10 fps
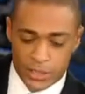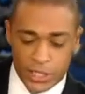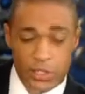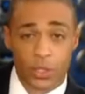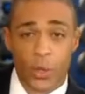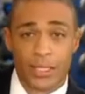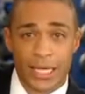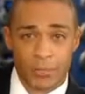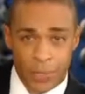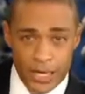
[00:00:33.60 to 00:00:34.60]
is going to
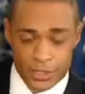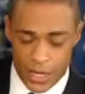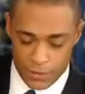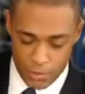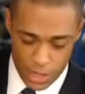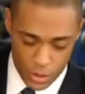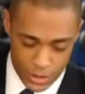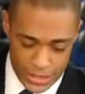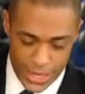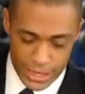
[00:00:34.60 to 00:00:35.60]
get picked. You have to
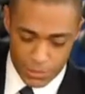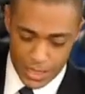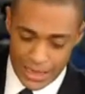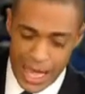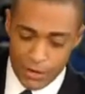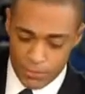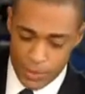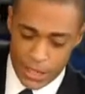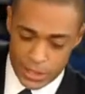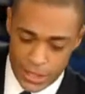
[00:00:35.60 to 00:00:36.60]
prioritize, but a lot of
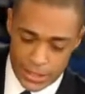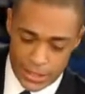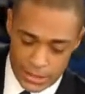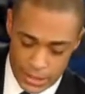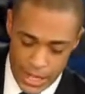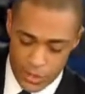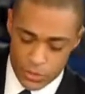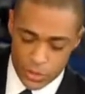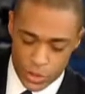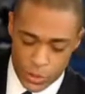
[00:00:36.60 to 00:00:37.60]
projects I see have
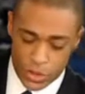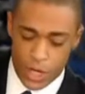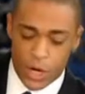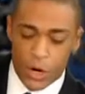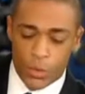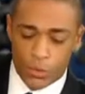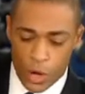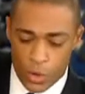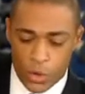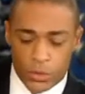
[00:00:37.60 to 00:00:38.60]
to do with
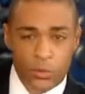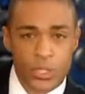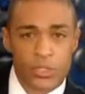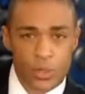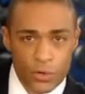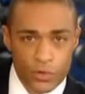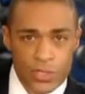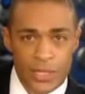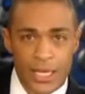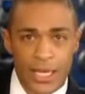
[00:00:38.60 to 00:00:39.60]
road
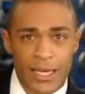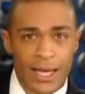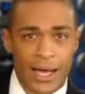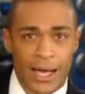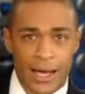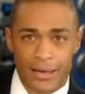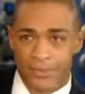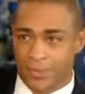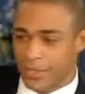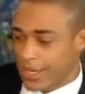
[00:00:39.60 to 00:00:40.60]
resurfacing,
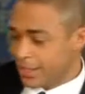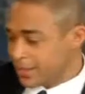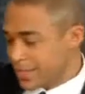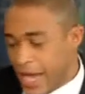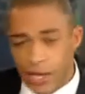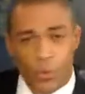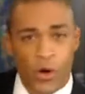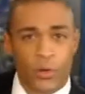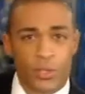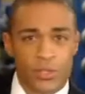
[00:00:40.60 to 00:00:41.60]
like
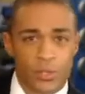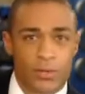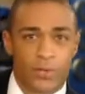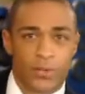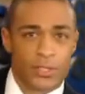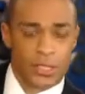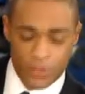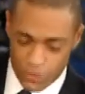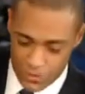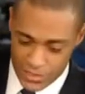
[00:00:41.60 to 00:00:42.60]
sidewalk
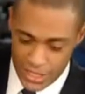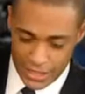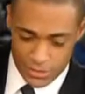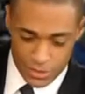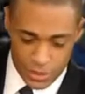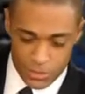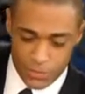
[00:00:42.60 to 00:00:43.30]
resurfacing. I saw something